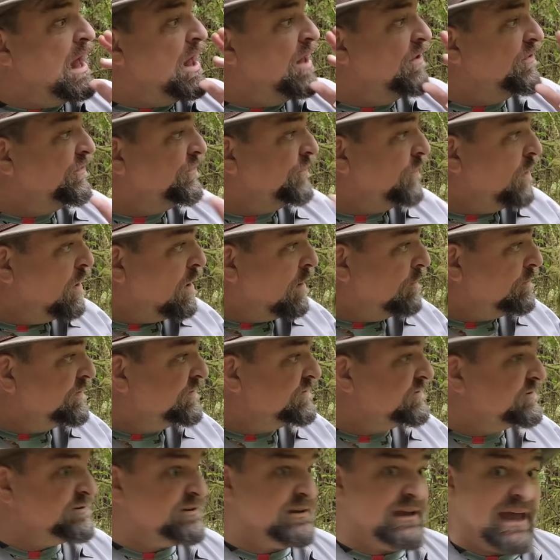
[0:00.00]
owl's throw-up,
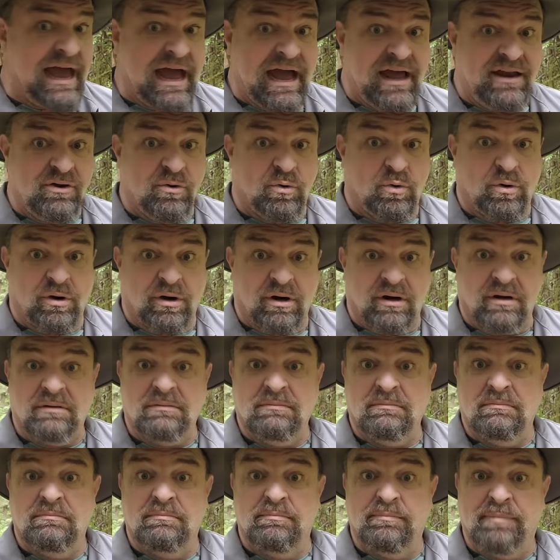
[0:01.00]
scat
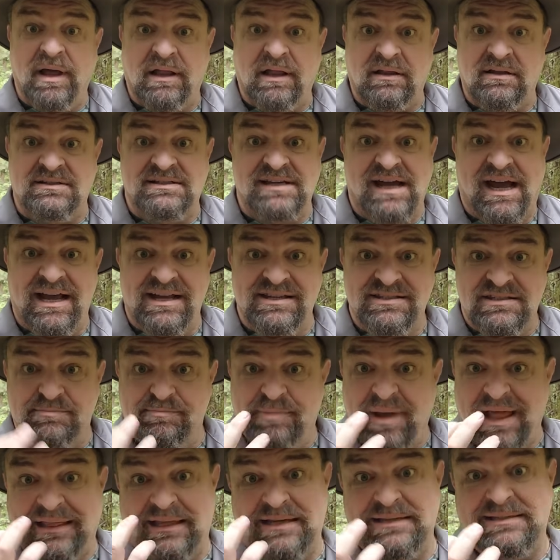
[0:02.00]
or
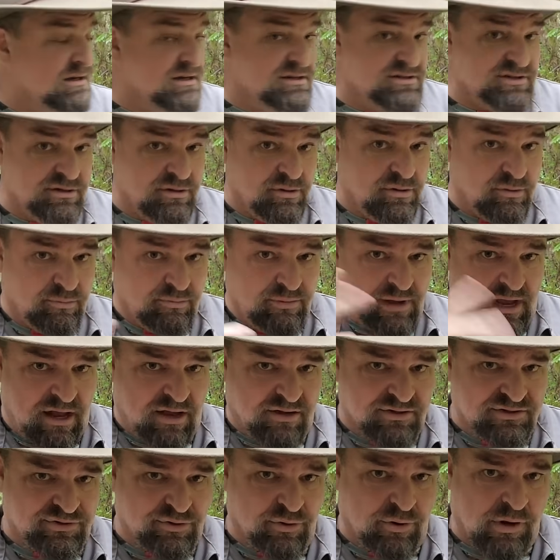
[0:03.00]
pelletized pellet, because you know
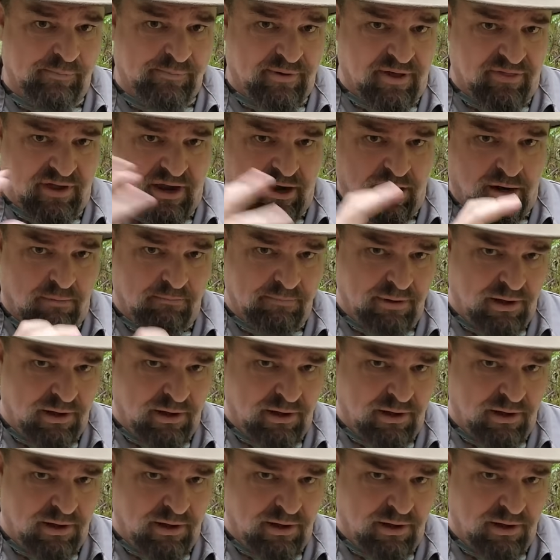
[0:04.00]
owls throw up all the hair and